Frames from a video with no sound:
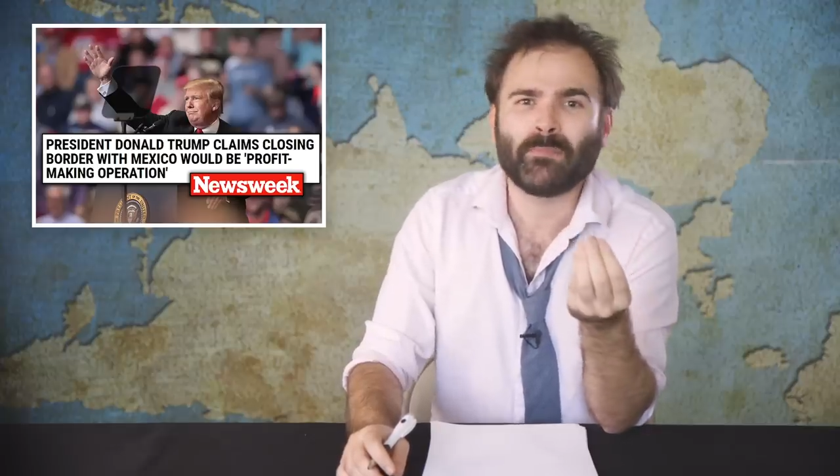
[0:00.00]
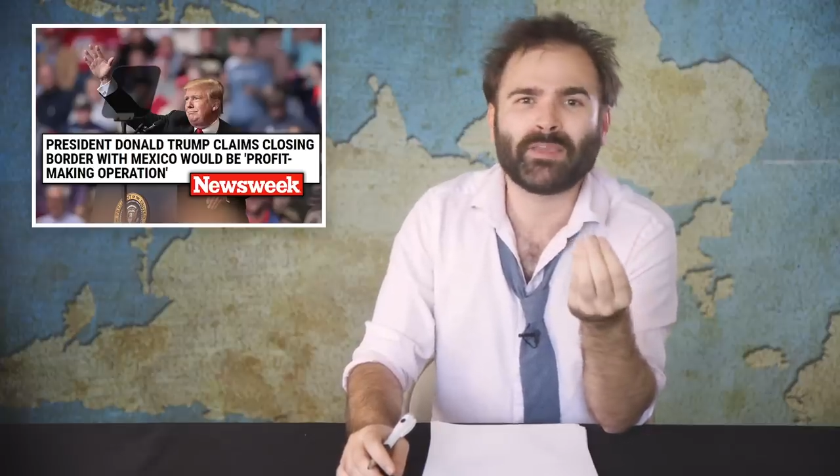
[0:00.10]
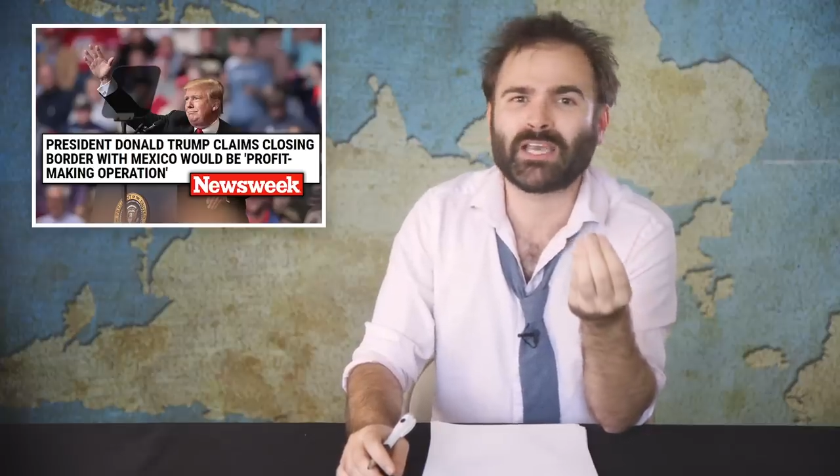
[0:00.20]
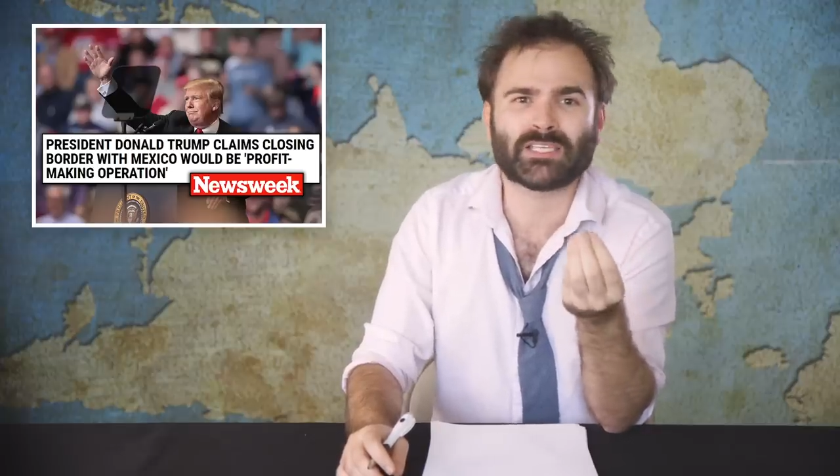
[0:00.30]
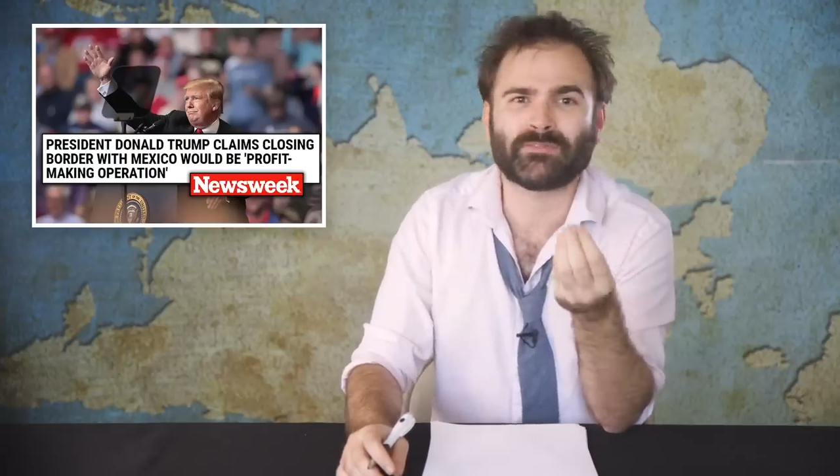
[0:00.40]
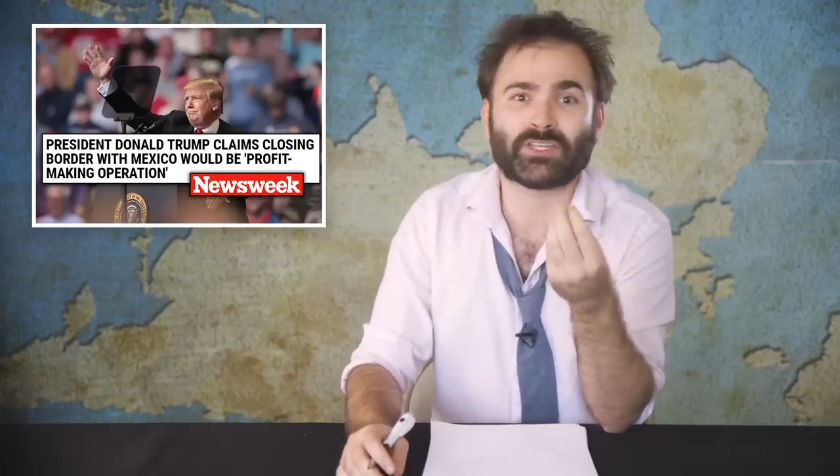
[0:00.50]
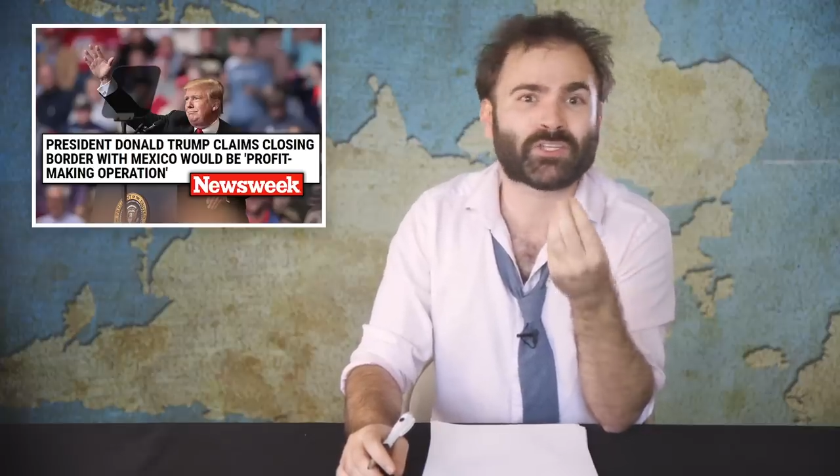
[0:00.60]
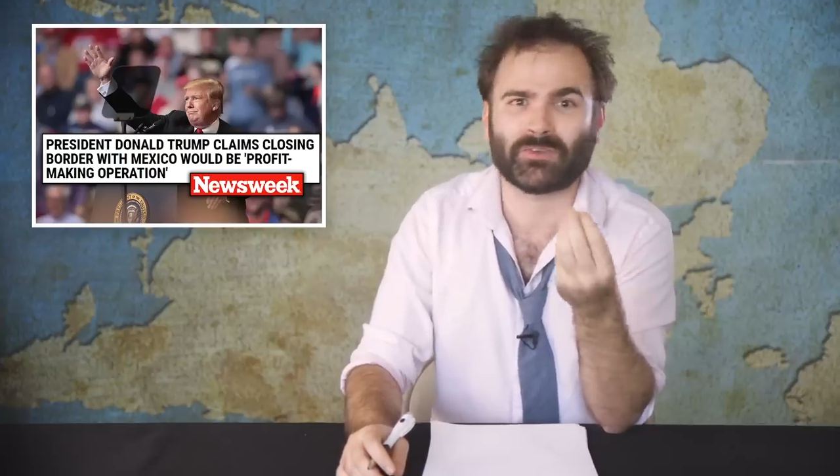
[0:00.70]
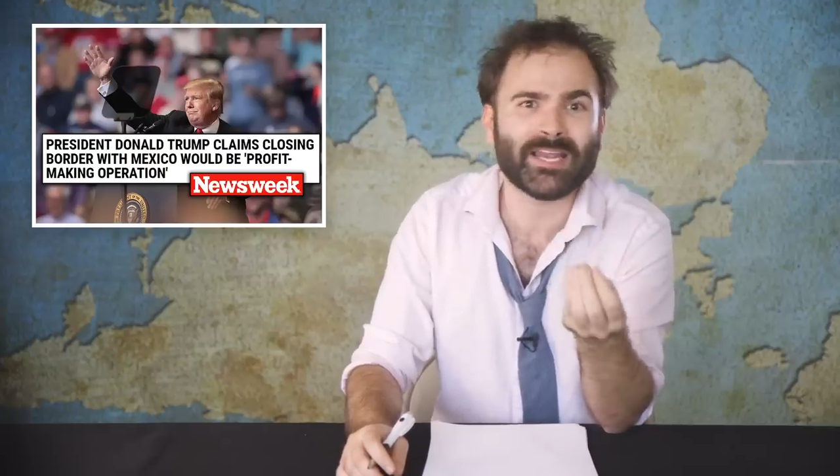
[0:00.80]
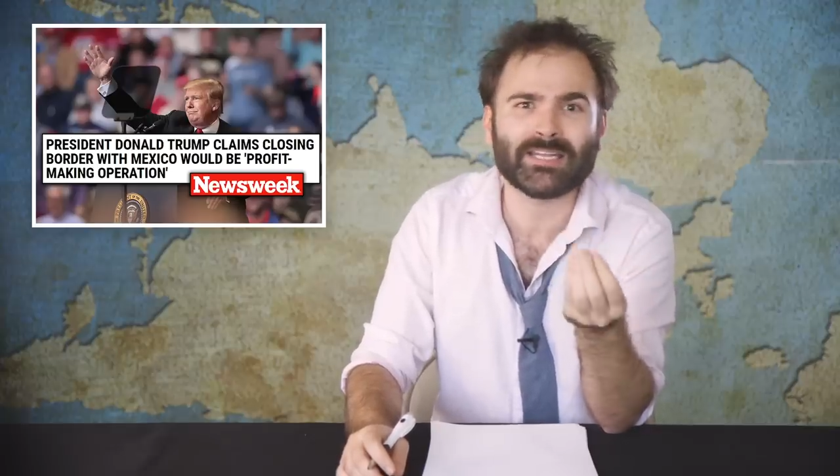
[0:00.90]
because of a
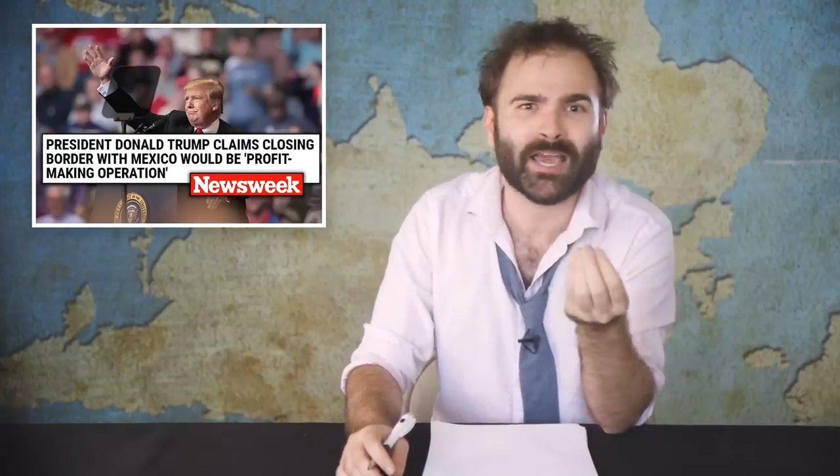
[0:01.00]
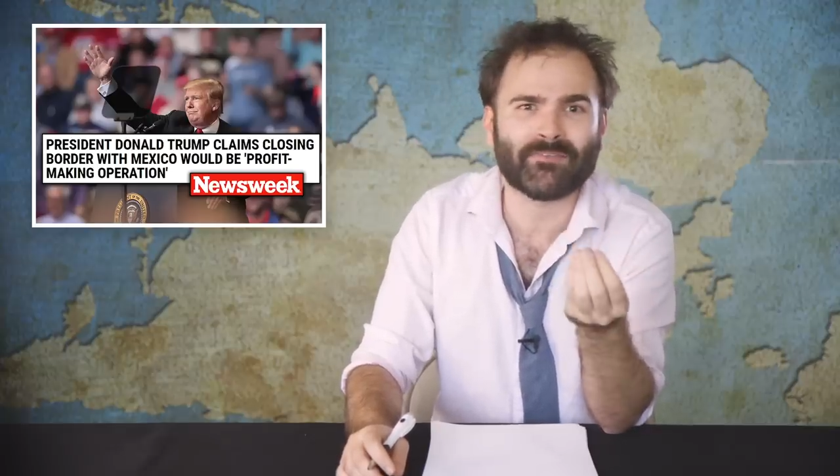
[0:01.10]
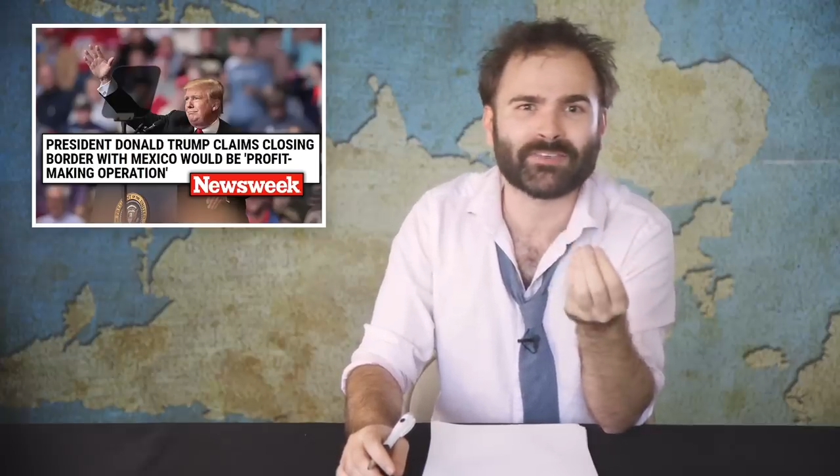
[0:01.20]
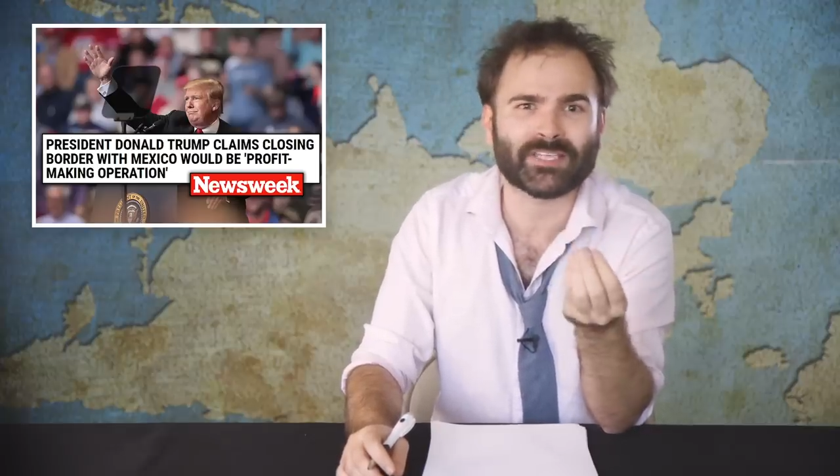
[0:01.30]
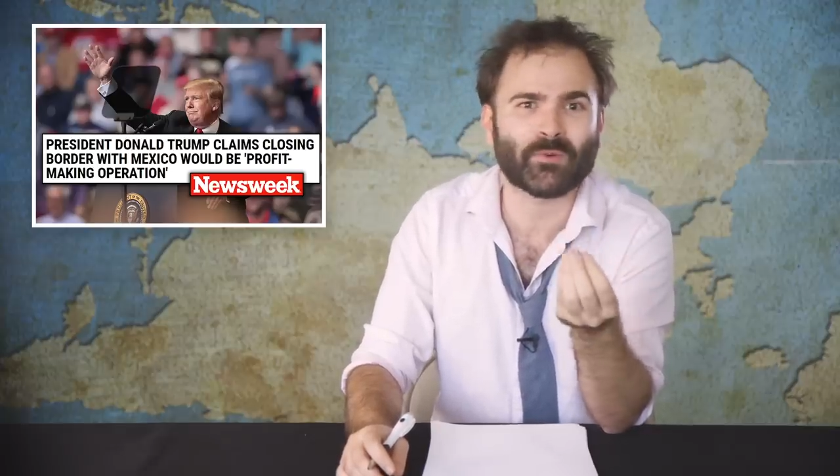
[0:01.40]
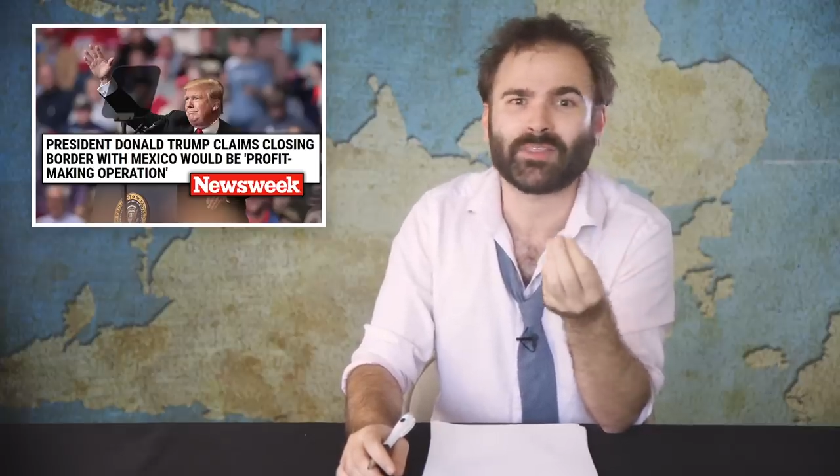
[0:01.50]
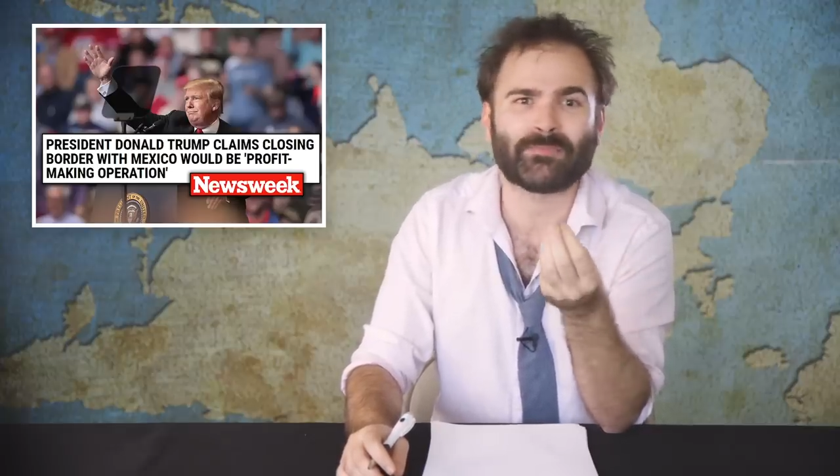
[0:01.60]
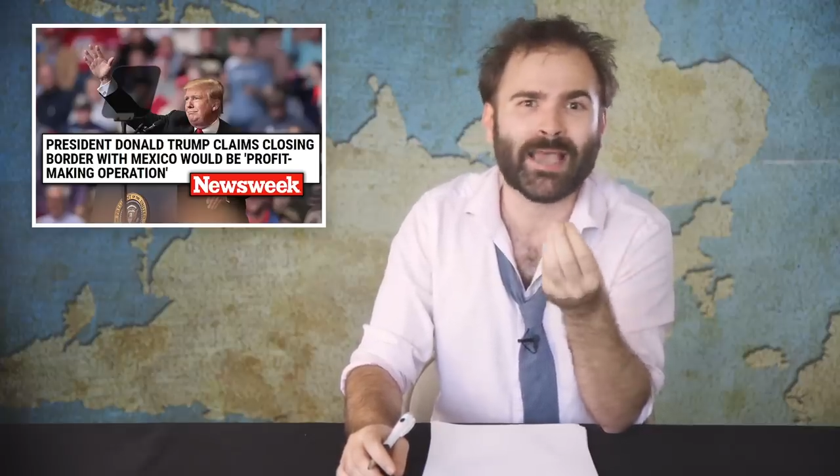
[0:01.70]
trade deficit with